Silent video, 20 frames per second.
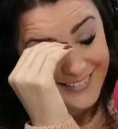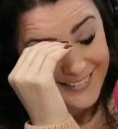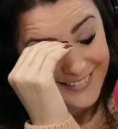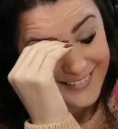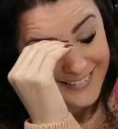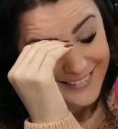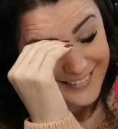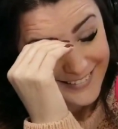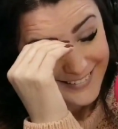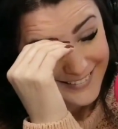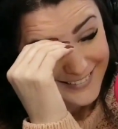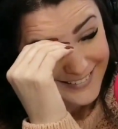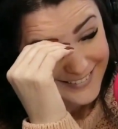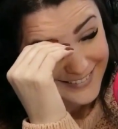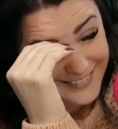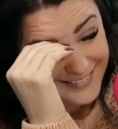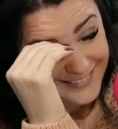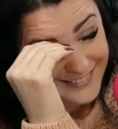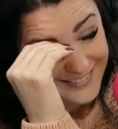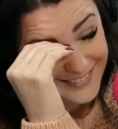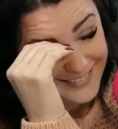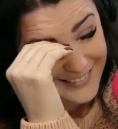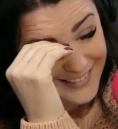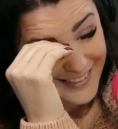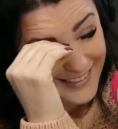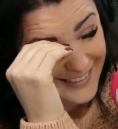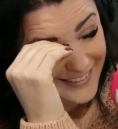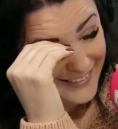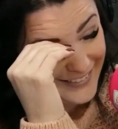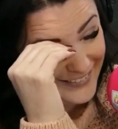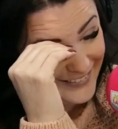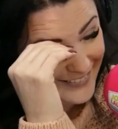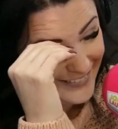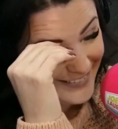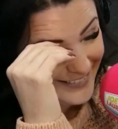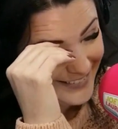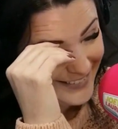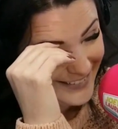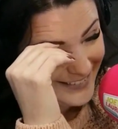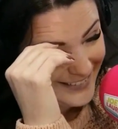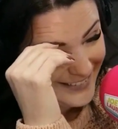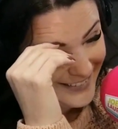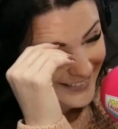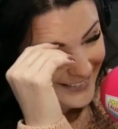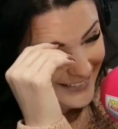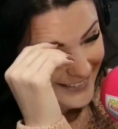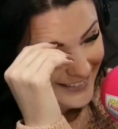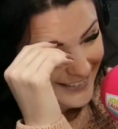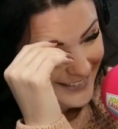The person shown says nothing.